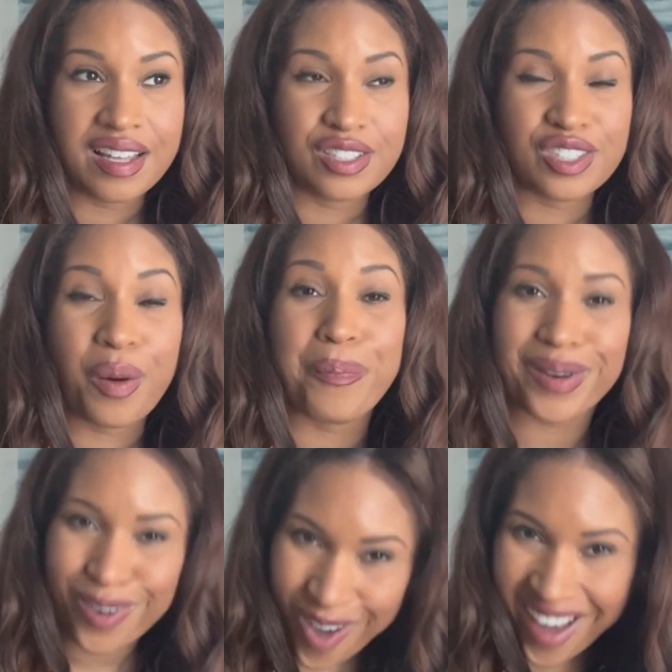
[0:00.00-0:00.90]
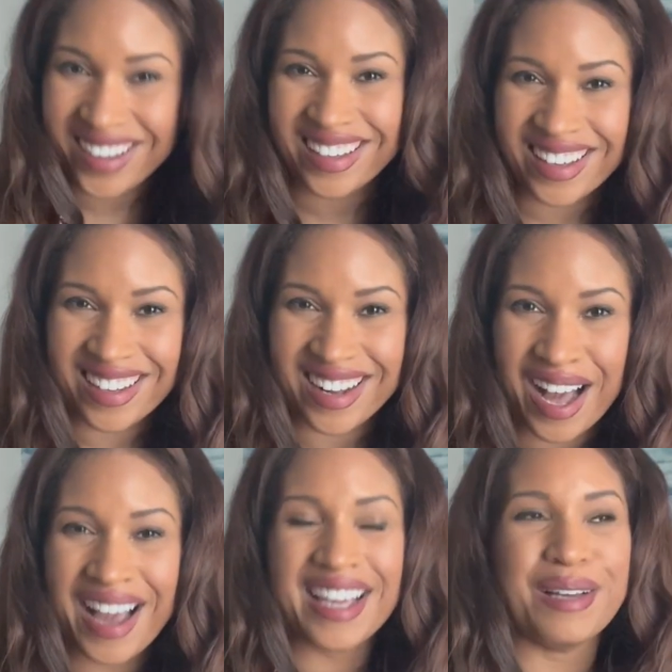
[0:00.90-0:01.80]
So block it.
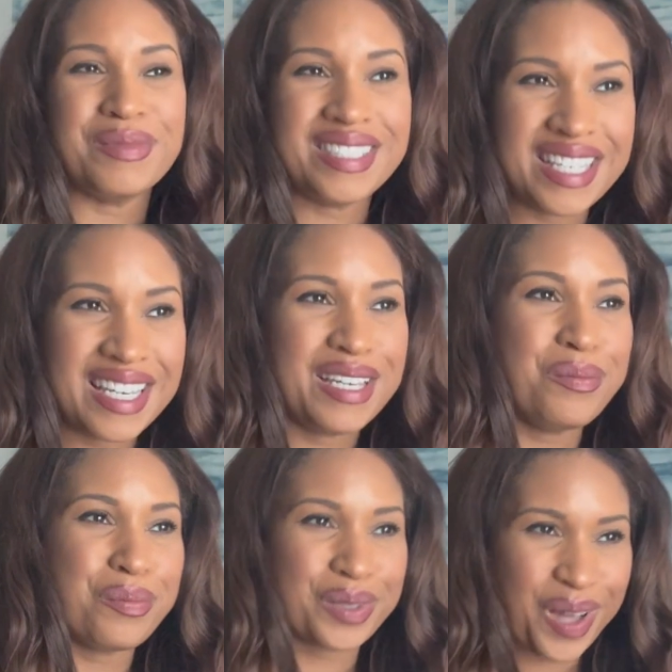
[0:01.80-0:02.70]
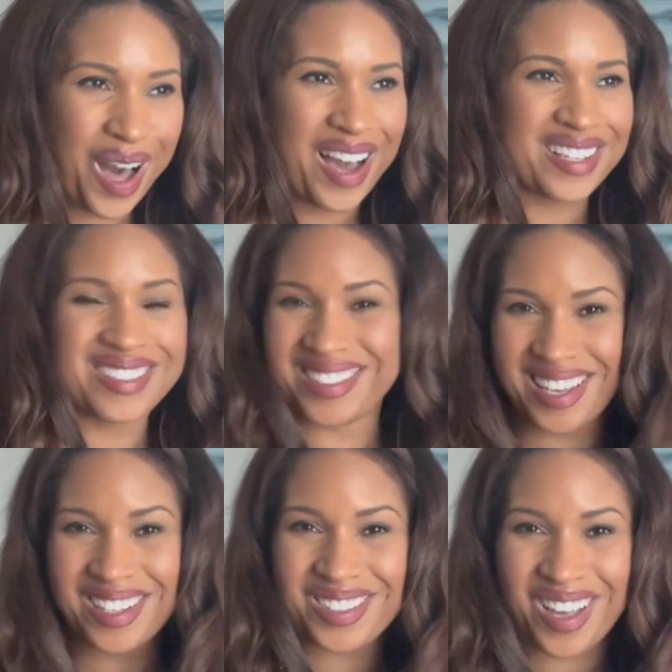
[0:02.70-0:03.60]
I am team block
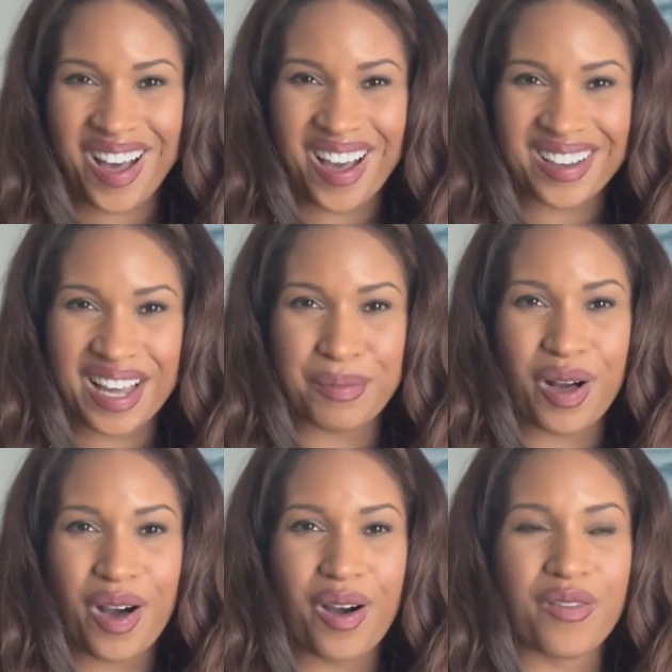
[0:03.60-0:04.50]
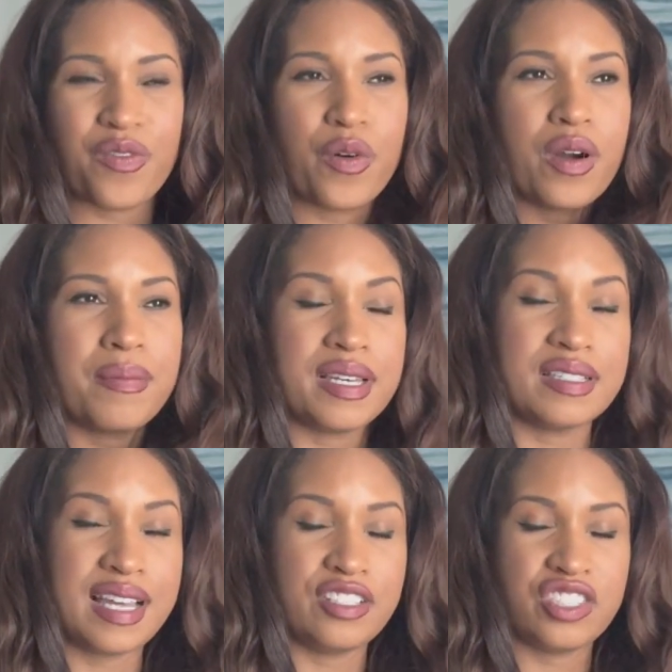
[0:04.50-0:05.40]
TikTok. I'm all for it,
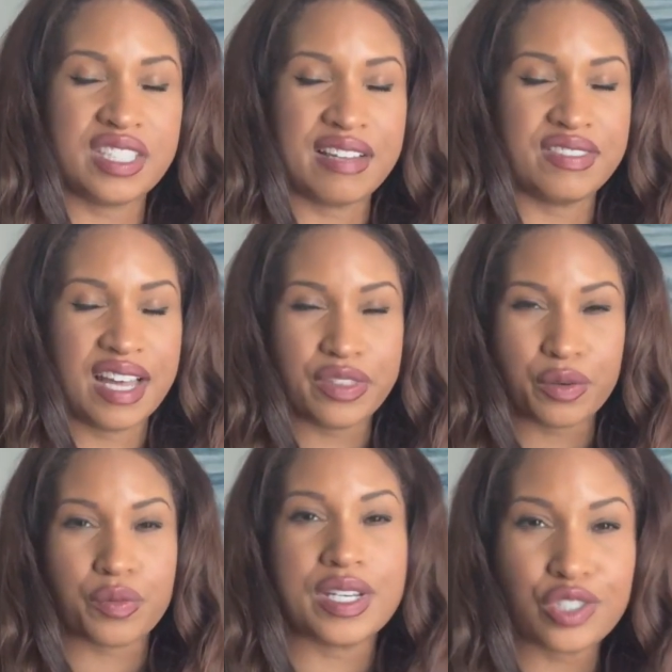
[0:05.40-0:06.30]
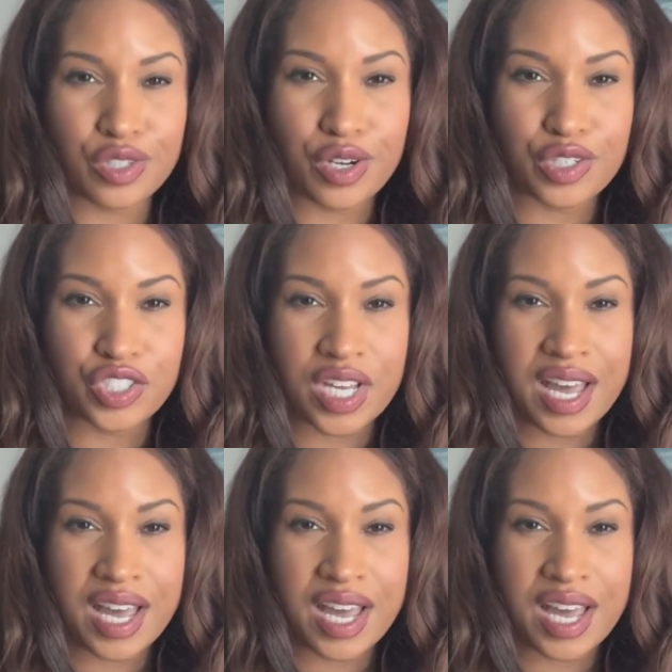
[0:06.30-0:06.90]
because I just have done the research.